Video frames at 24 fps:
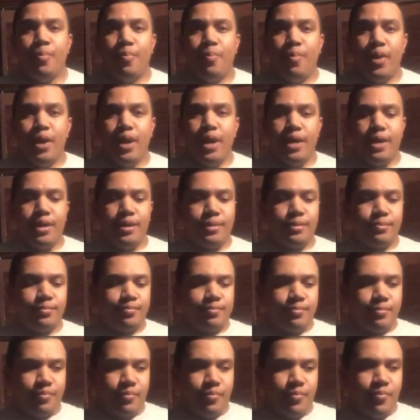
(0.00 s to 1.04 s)
But
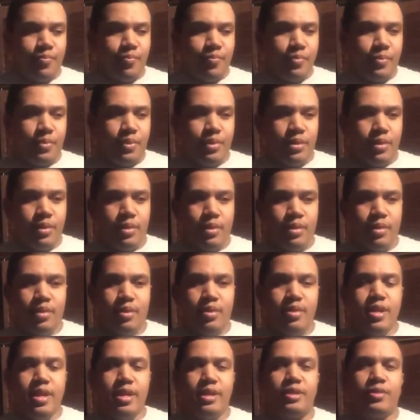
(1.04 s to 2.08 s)

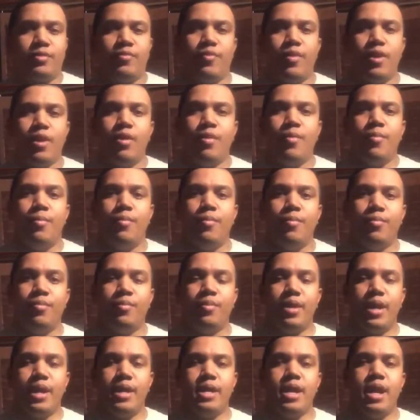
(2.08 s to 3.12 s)
this film,
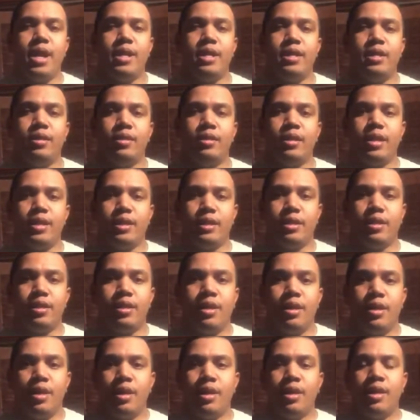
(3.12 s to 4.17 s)
I didn't think
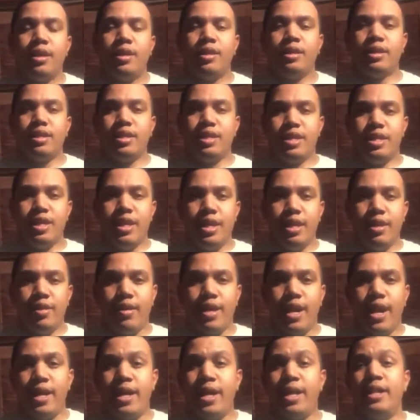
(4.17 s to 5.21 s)

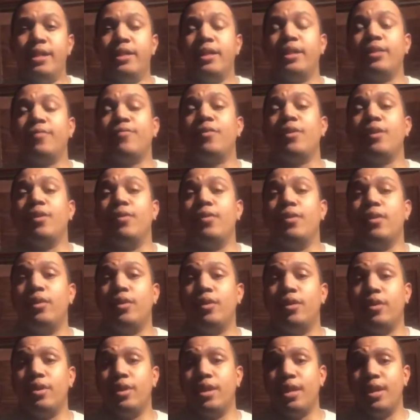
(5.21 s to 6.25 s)

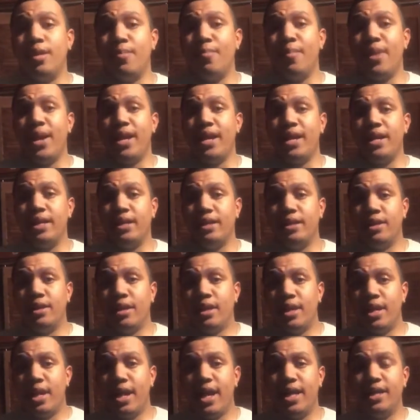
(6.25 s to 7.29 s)
it made
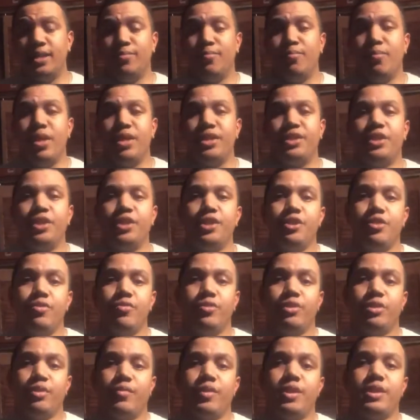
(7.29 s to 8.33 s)
as much
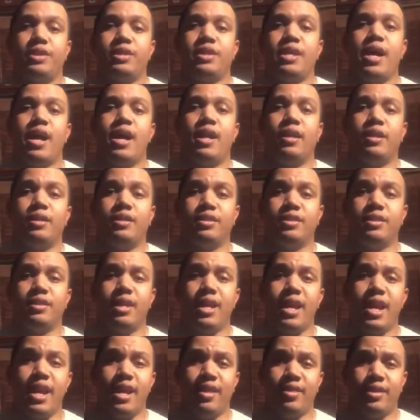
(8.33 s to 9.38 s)
use of his talents
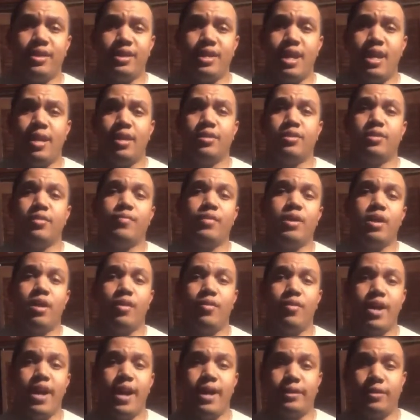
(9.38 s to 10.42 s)
and the talents of the
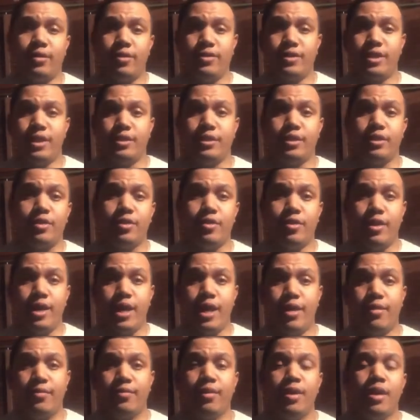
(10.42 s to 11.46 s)
other actors as it could
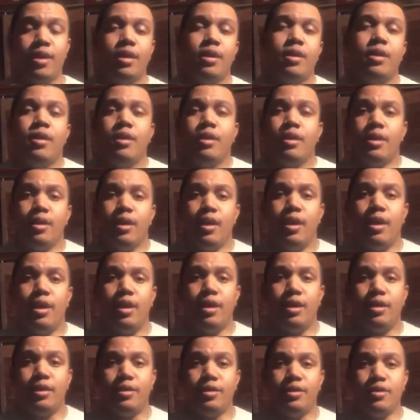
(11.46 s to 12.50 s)

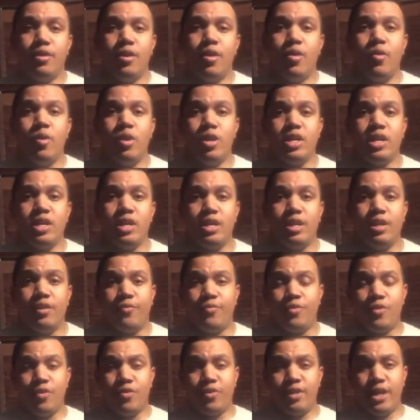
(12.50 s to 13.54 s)
have. You know,
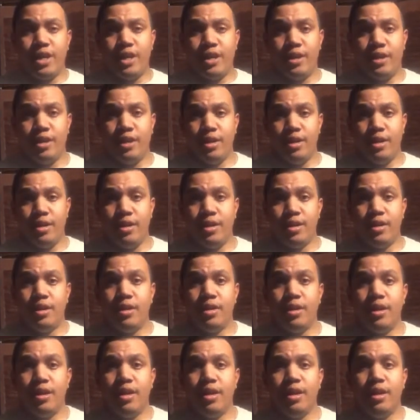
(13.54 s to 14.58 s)
if you're getting
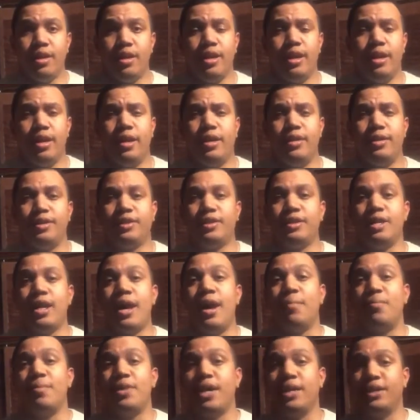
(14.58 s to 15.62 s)
this
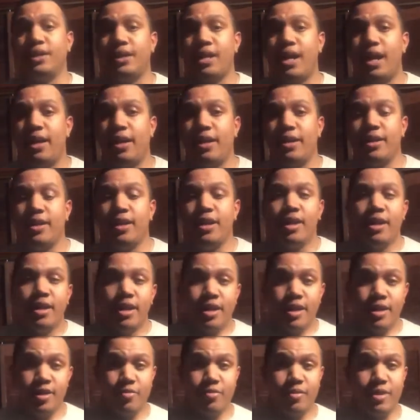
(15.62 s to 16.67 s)
top-notch talent,
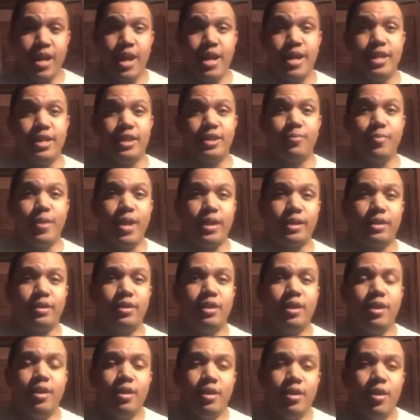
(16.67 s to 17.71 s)
you kind of expect,
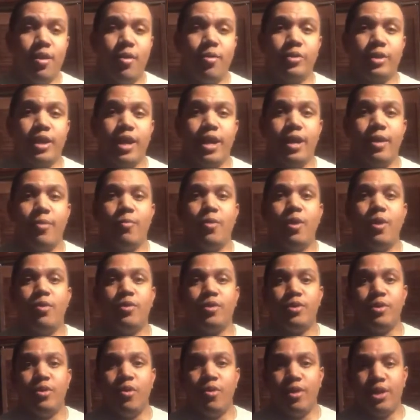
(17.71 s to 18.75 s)
okay, well,
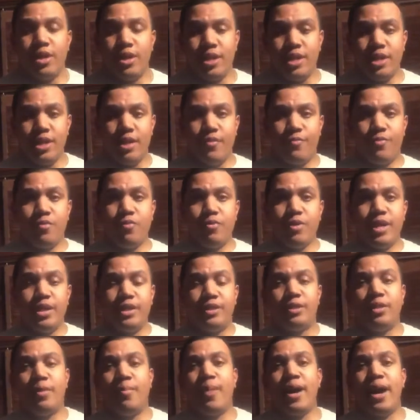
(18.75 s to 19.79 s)
you know, if you
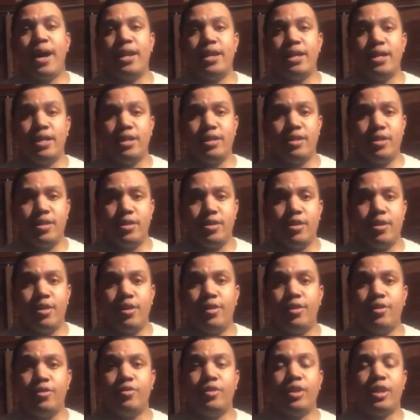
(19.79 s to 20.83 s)
get
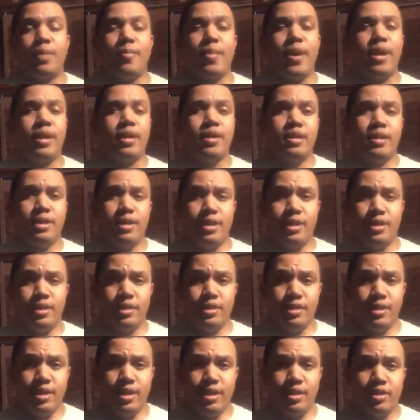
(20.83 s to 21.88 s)
somebody, you think about it
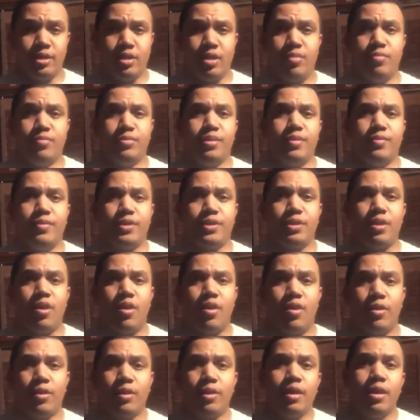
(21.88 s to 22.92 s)
in terms of a
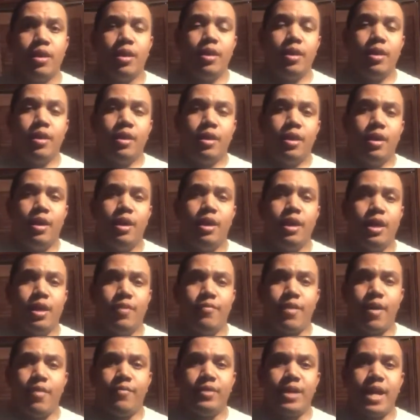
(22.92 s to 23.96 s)
song.
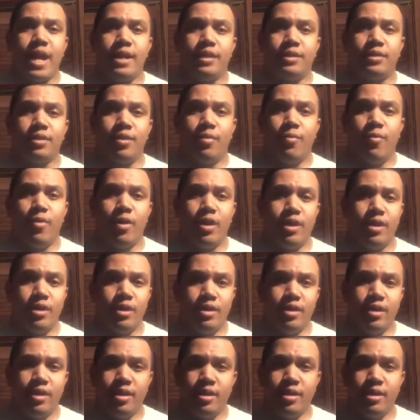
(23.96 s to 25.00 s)
If I've got
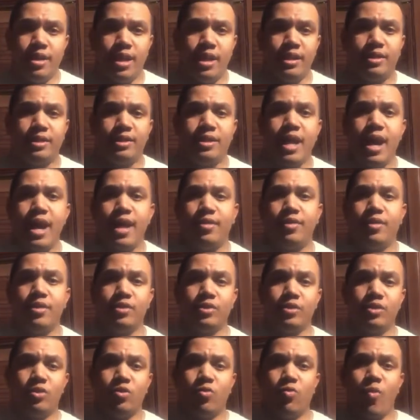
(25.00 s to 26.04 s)
someone that's got
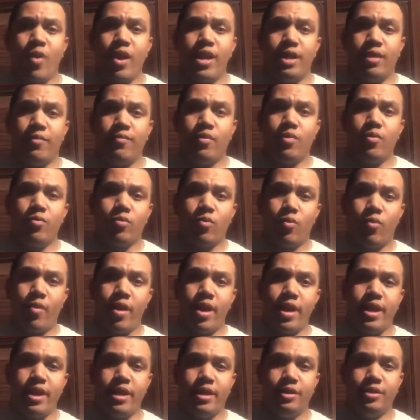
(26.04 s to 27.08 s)
this great vocal
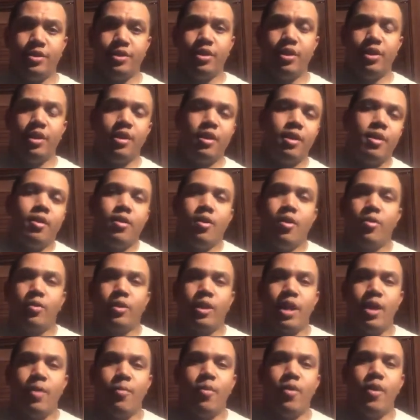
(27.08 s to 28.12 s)
range,
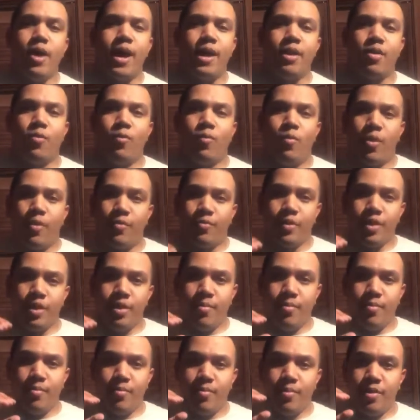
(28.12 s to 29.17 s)
okay, well, I don't want
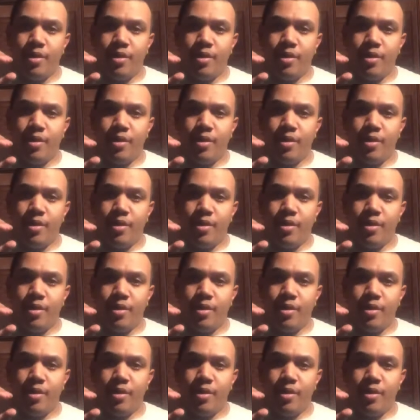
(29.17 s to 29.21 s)
them